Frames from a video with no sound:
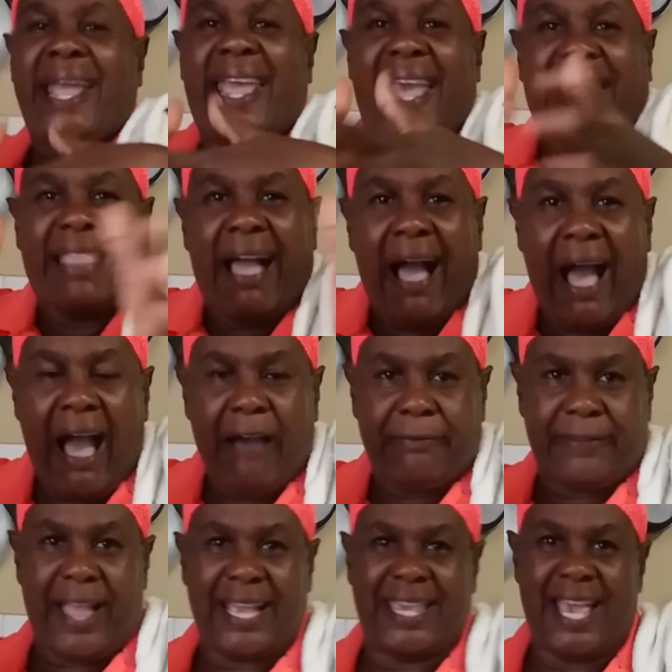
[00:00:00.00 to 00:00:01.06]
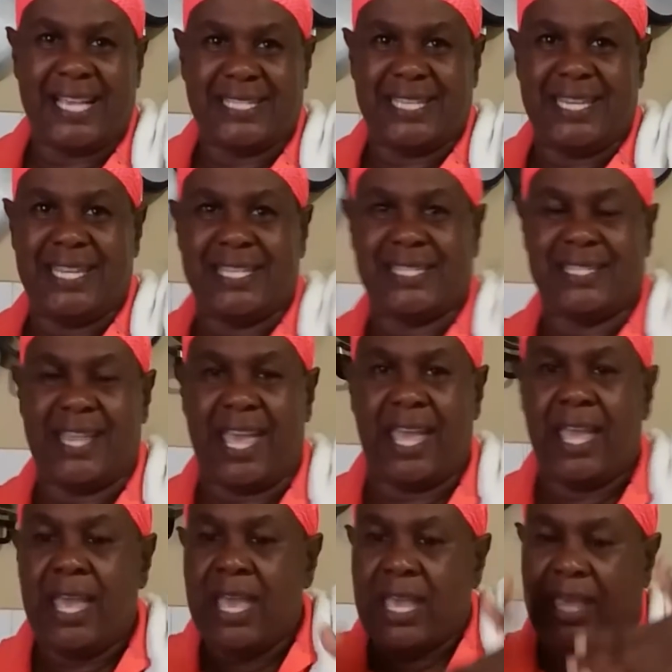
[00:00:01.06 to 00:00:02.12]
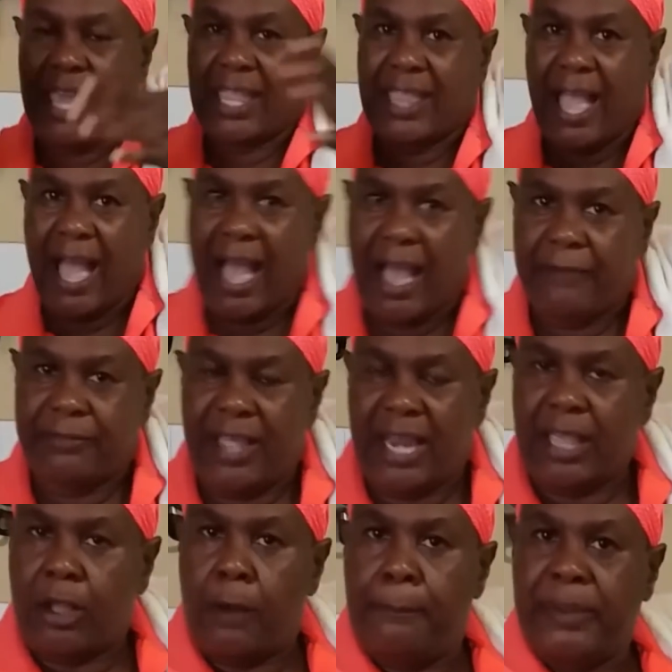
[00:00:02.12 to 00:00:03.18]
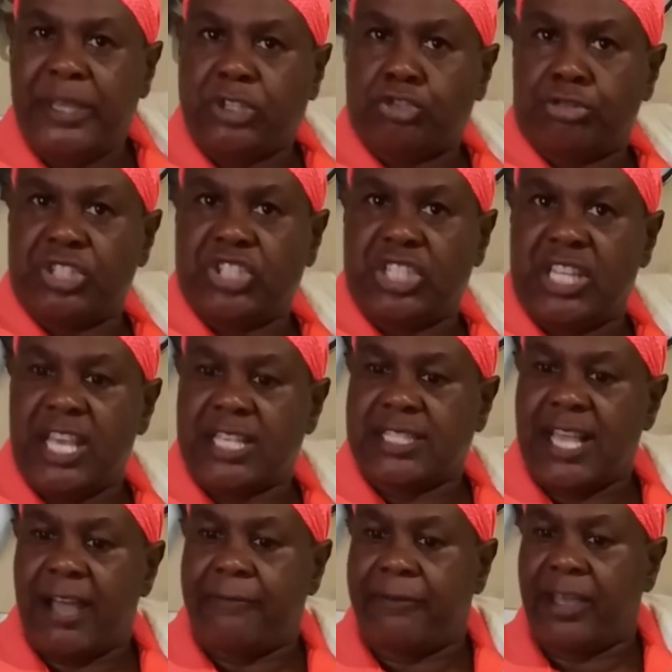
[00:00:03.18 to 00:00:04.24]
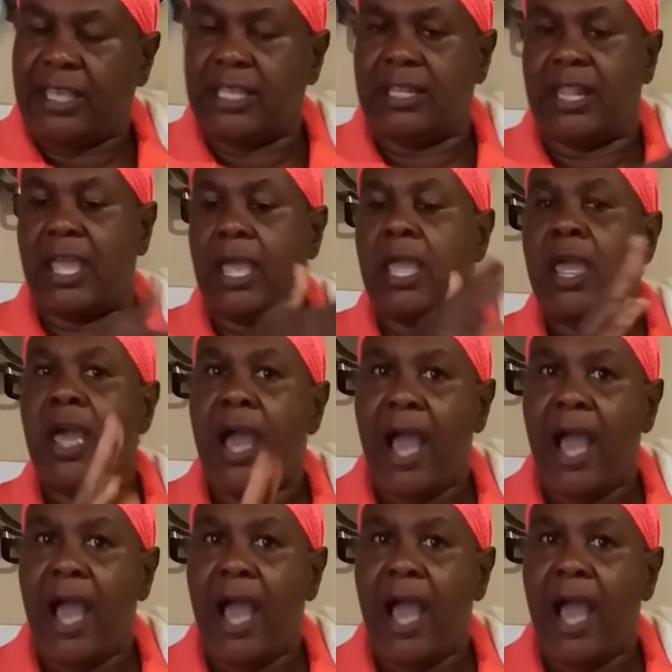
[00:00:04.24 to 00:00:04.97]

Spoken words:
Get half the gassiness there. Get half the little bitterish taste off of it there.